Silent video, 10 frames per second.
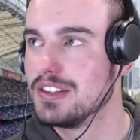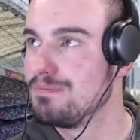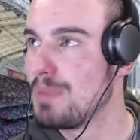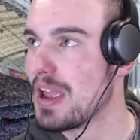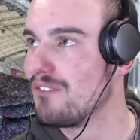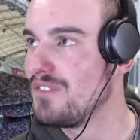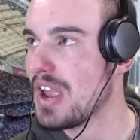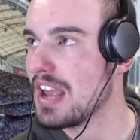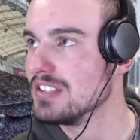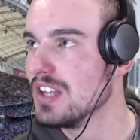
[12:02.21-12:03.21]
Big
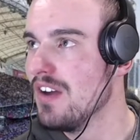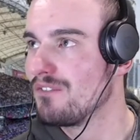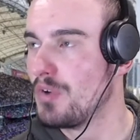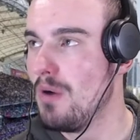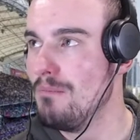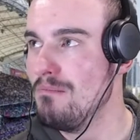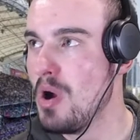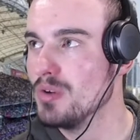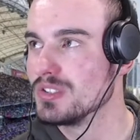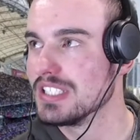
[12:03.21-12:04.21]
fend from
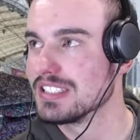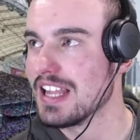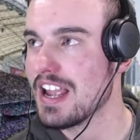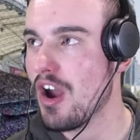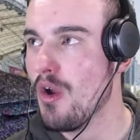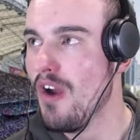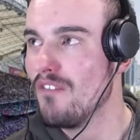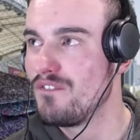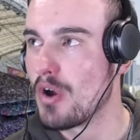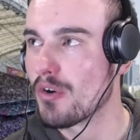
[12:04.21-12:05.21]
Moses Leo.
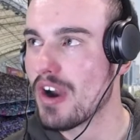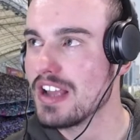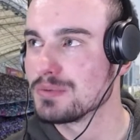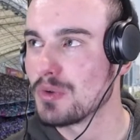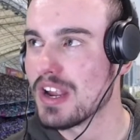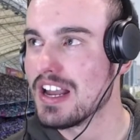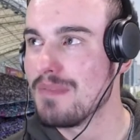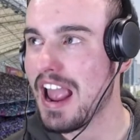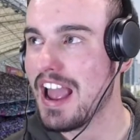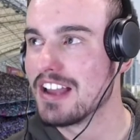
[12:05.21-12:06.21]
Foot race between him
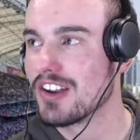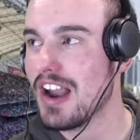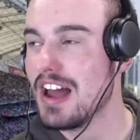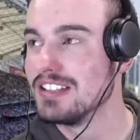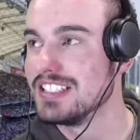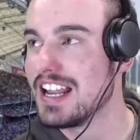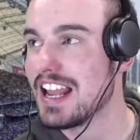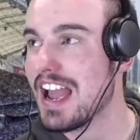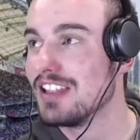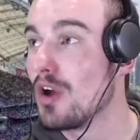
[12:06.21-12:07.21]
and
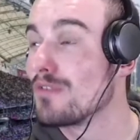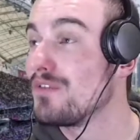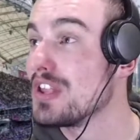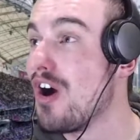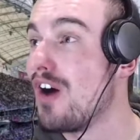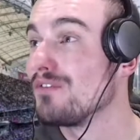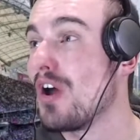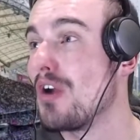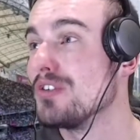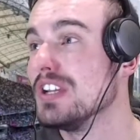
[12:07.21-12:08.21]
Grandier. Look for the
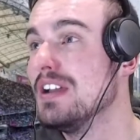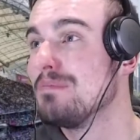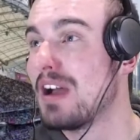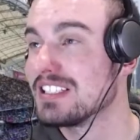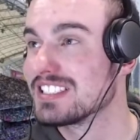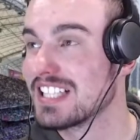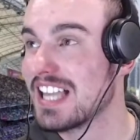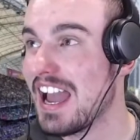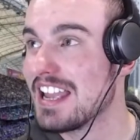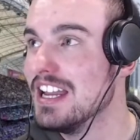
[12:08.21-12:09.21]
offload.
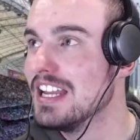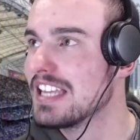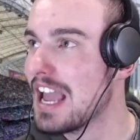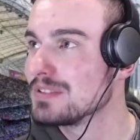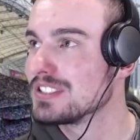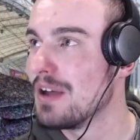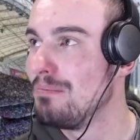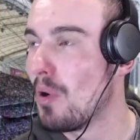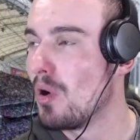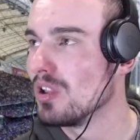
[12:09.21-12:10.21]
Pasquet keeps the
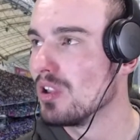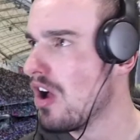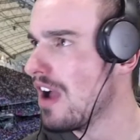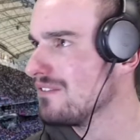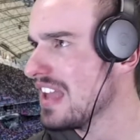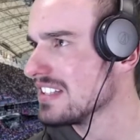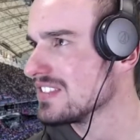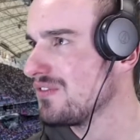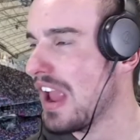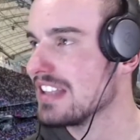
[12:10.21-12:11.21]
ball alive. That is
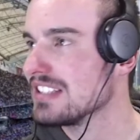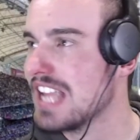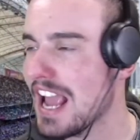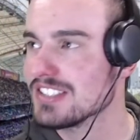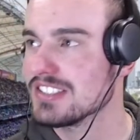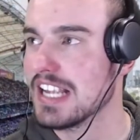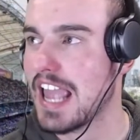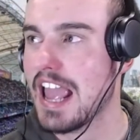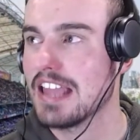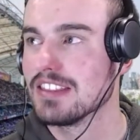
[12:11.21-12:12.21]
fantastic
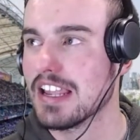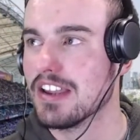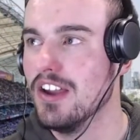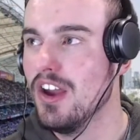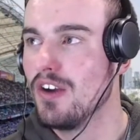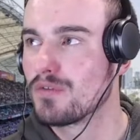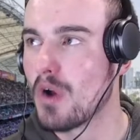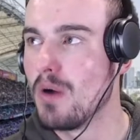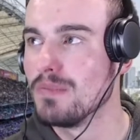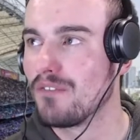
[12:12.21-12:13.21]
handling
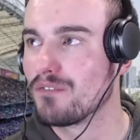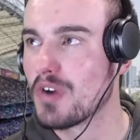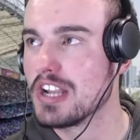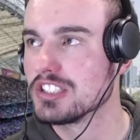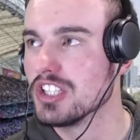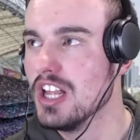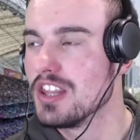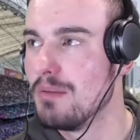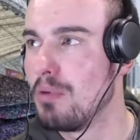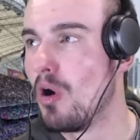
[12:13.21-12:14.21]
from the French.
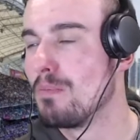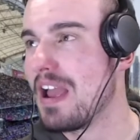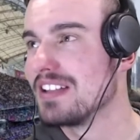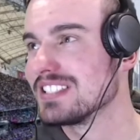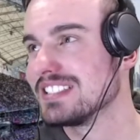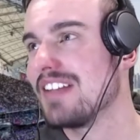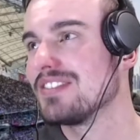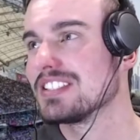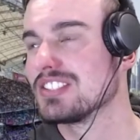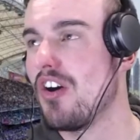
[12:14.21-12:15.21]
The ball bounces out
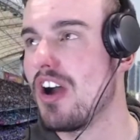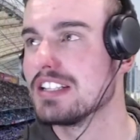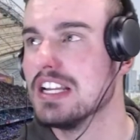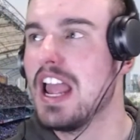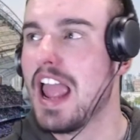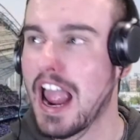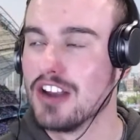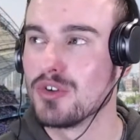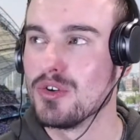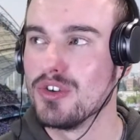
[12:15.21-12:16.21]
the side.
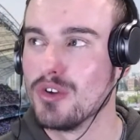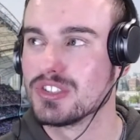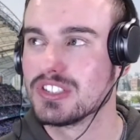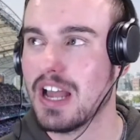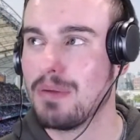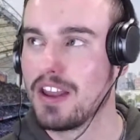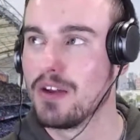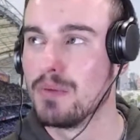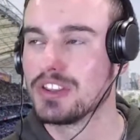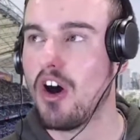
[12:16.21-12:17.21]
Andrew Newstub hit him
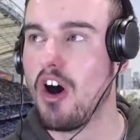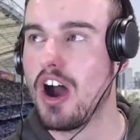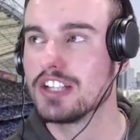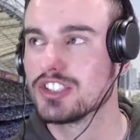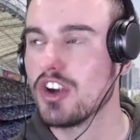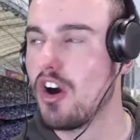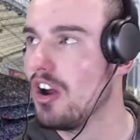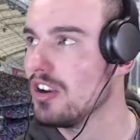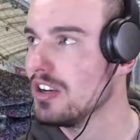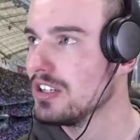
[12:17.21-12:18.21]
with the high
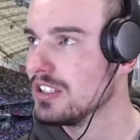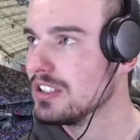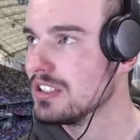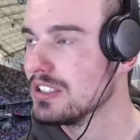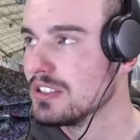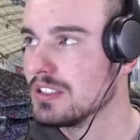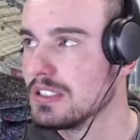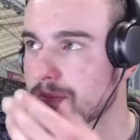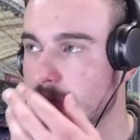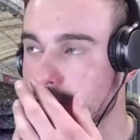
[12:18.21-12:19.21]
shot.
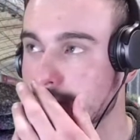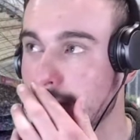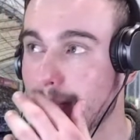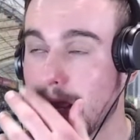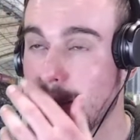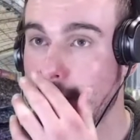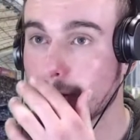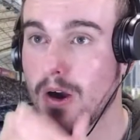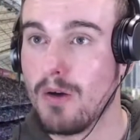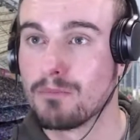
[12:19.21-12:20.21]
But it's going to be a
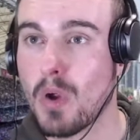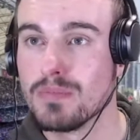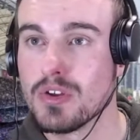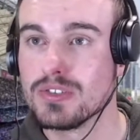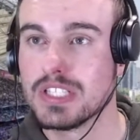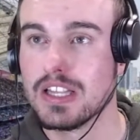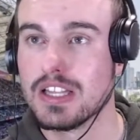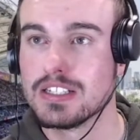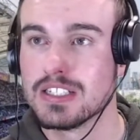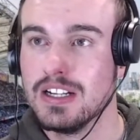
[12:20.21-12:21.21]
knock-on from New
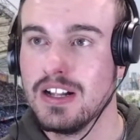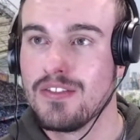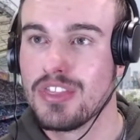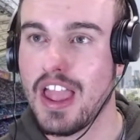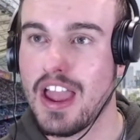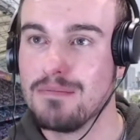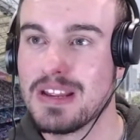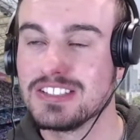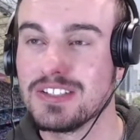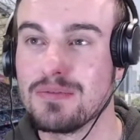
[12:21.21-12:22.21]
Zealand. That
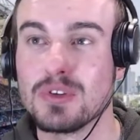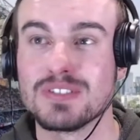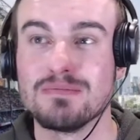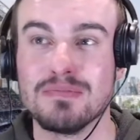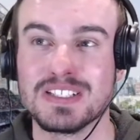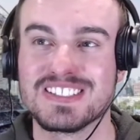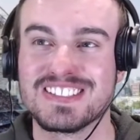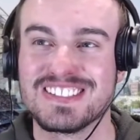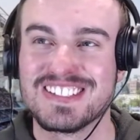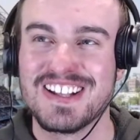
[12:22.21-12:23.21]
mention wasn't missed.